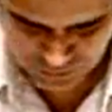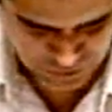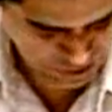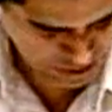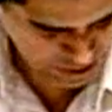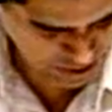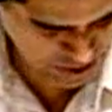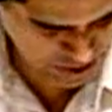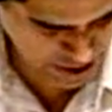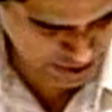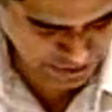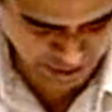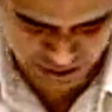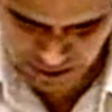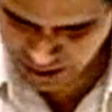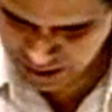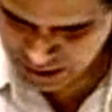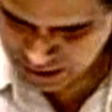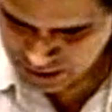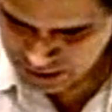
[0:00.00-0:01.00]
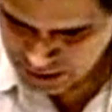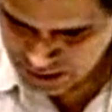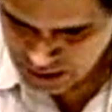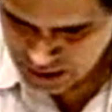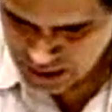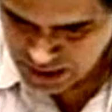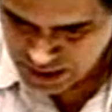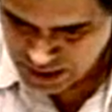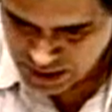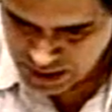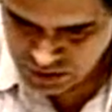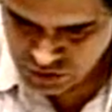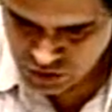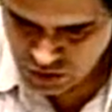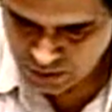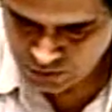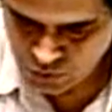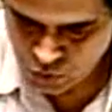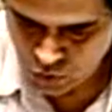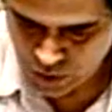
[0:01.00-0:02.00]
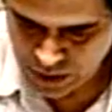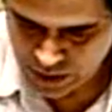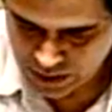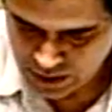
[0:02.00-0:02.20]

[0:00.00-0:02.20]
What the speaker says: In the other case, instead of showing,